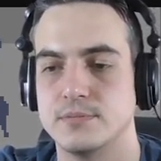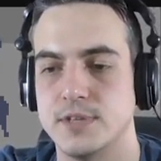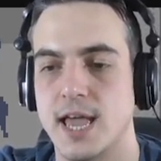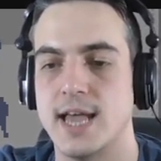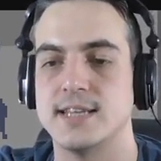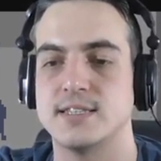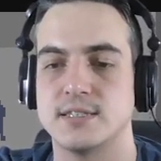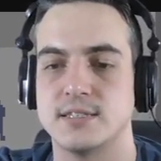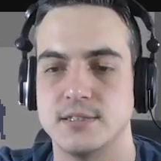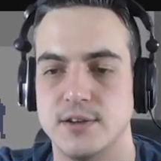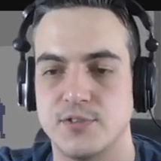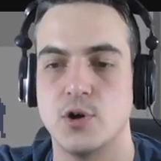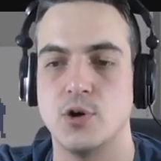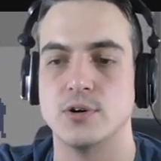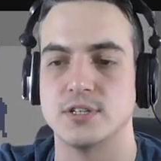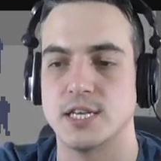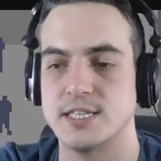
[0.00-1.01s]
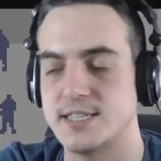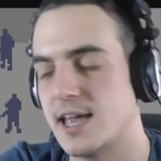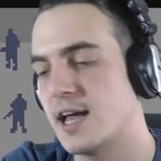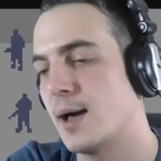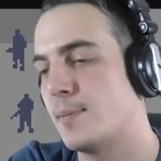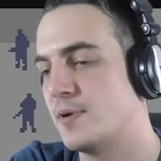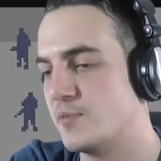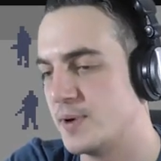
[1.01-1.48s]
Yes, of course, I stay
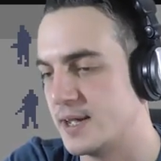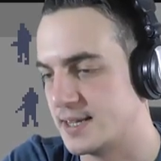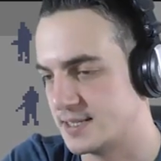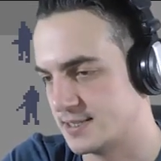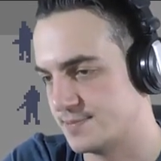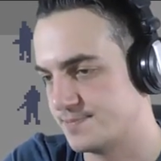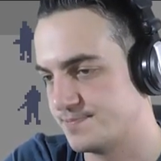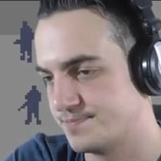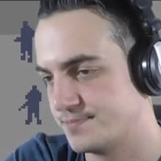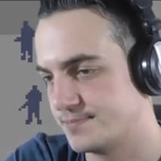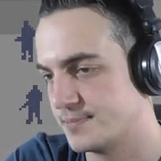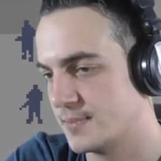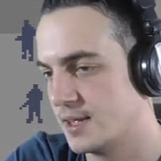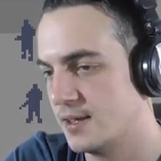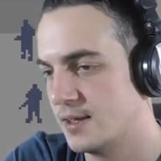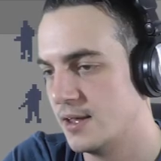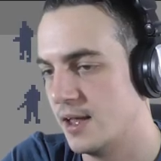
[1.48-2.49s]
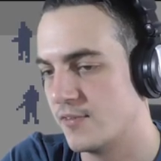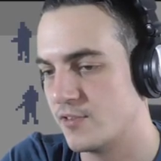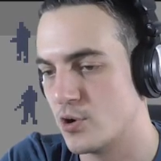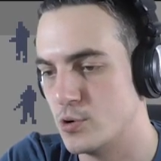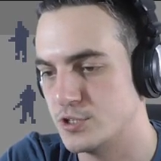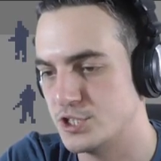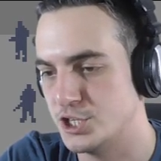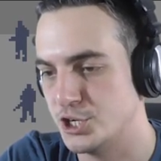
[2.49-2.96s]
a couple of weeks. Of
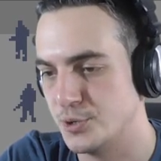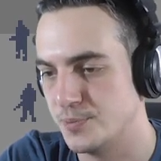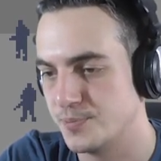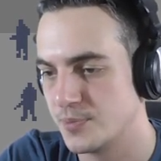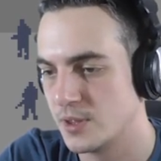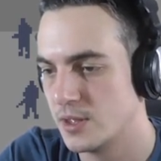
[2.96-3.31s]
course you do.